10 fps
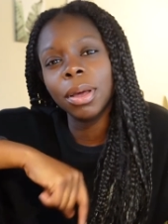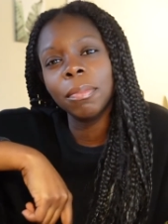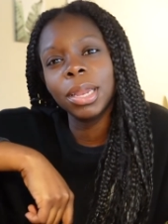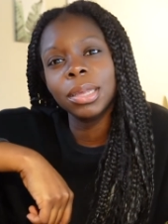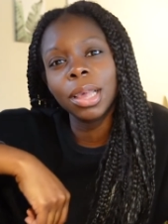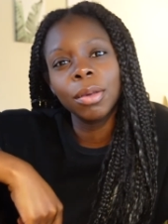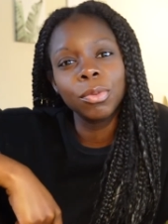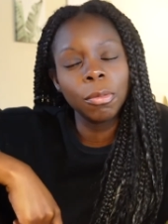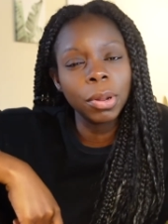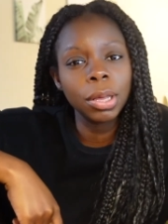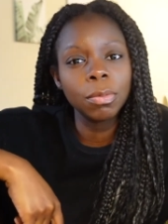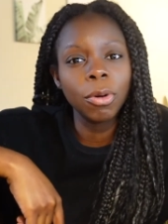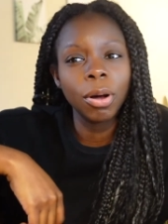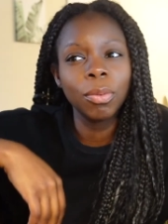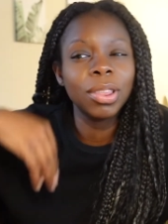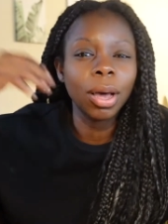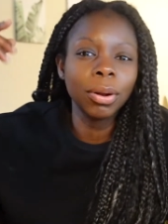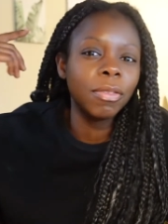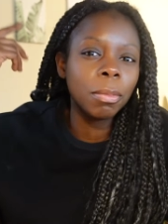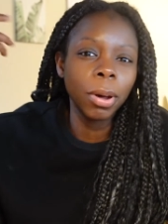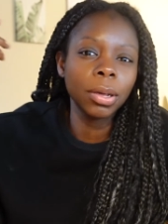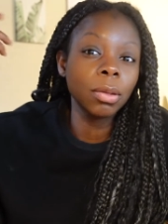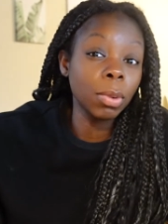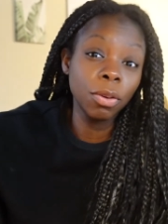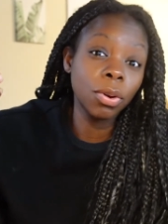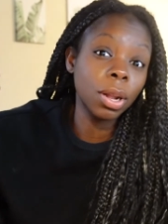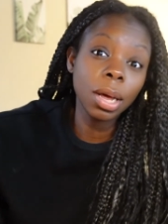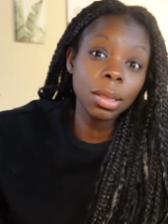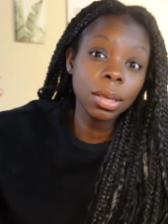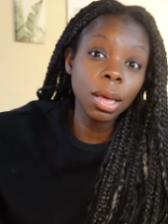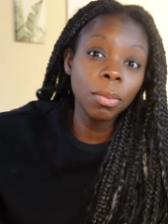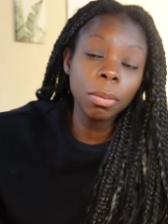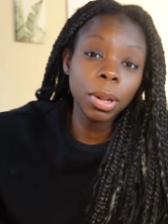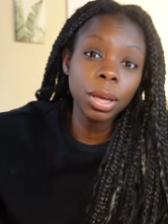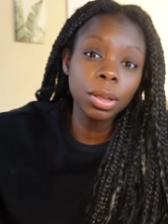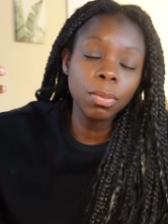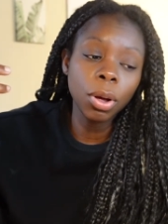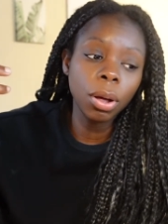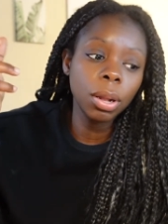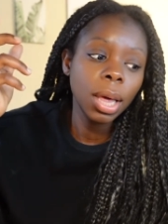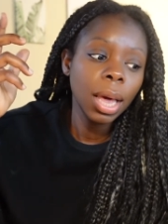many times we play small without even possibly realizing that we're playing small.